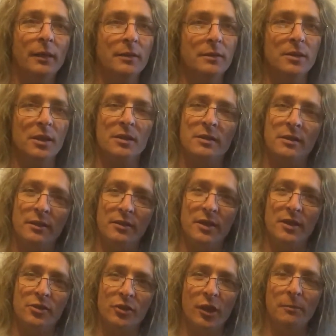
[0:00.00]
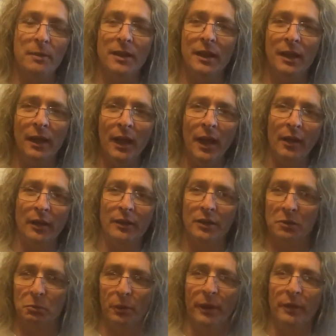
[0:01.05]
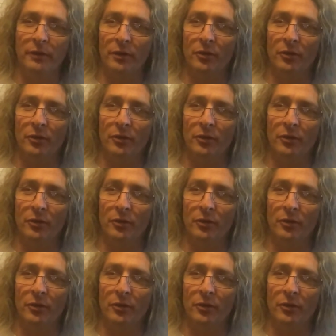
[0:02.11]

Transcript: It's just this time of year and I just wanted